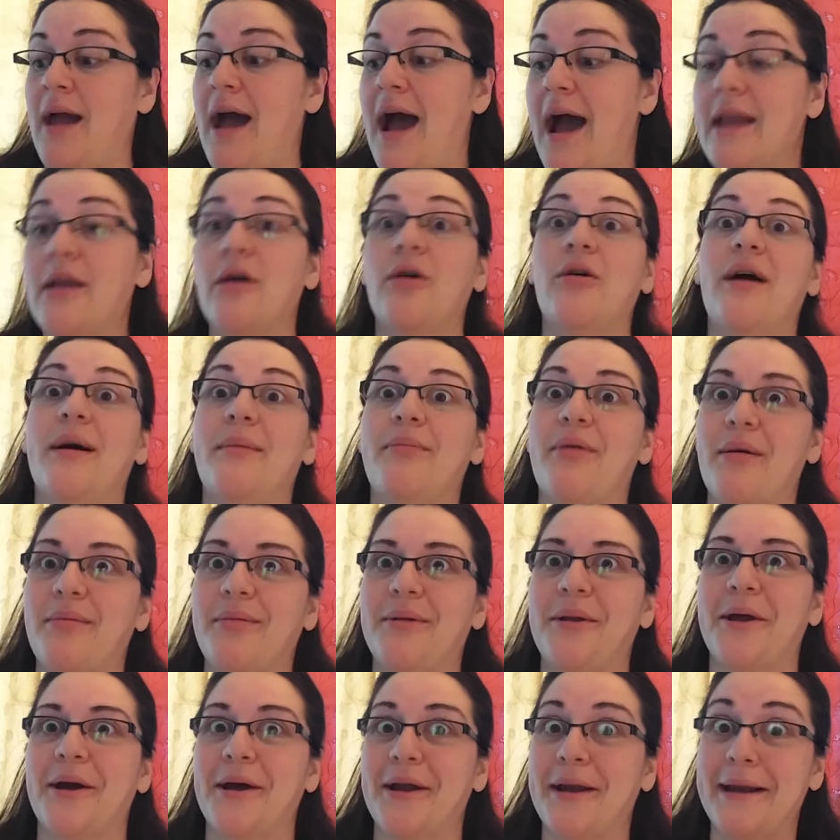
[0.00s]
I know I'm
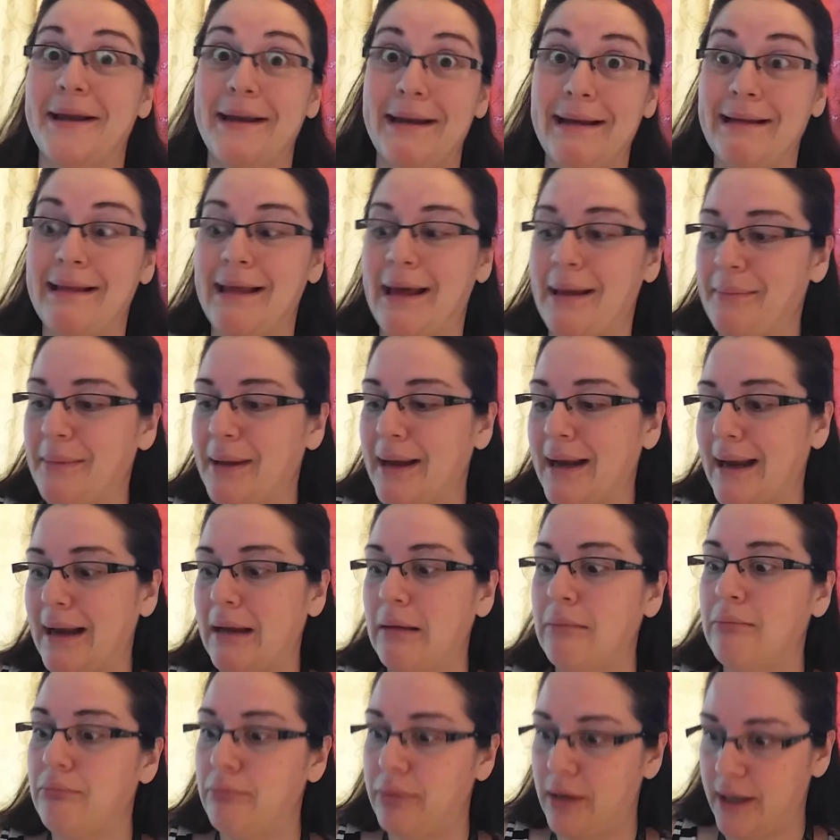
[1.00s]
probably not going to need that
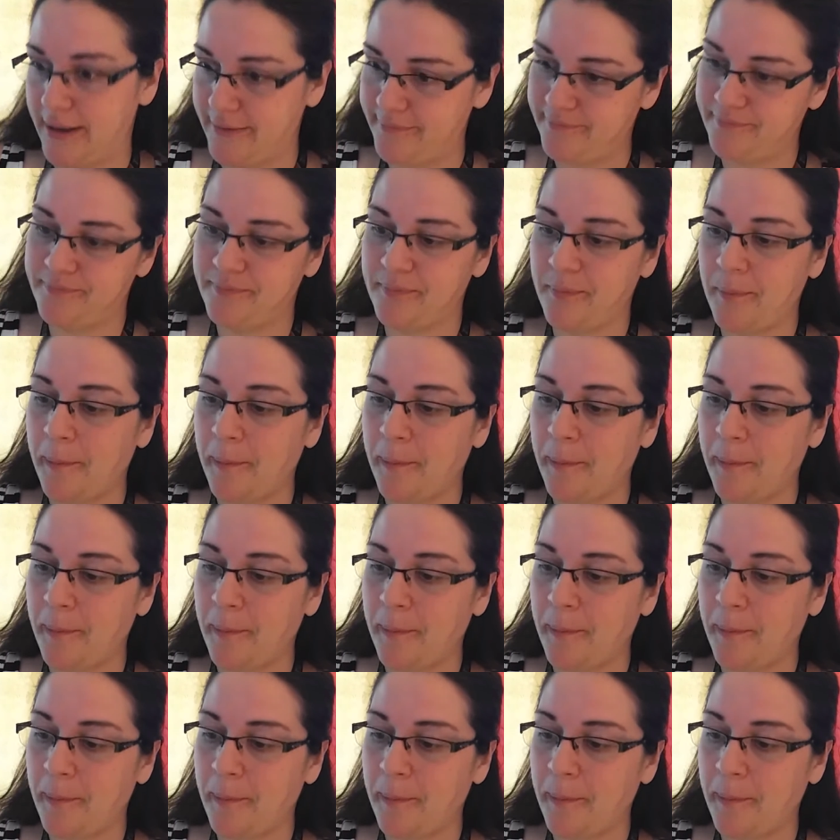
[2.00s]
many, but...